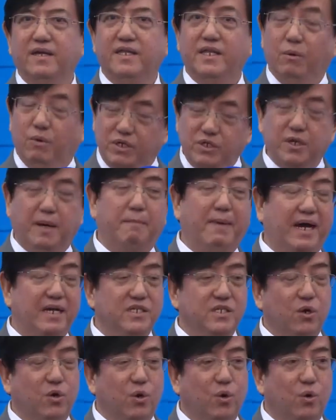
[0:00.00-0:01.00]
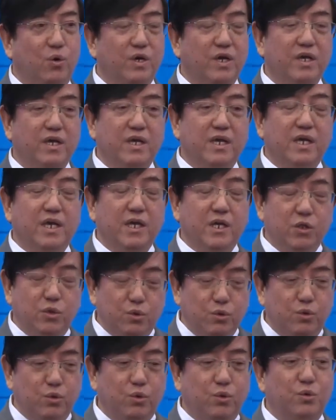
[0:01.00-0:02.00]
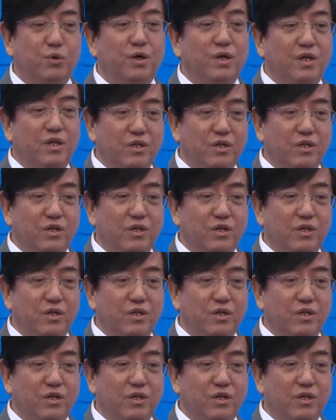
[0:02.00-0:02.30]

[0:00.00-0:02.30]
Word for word: That was a month ago, to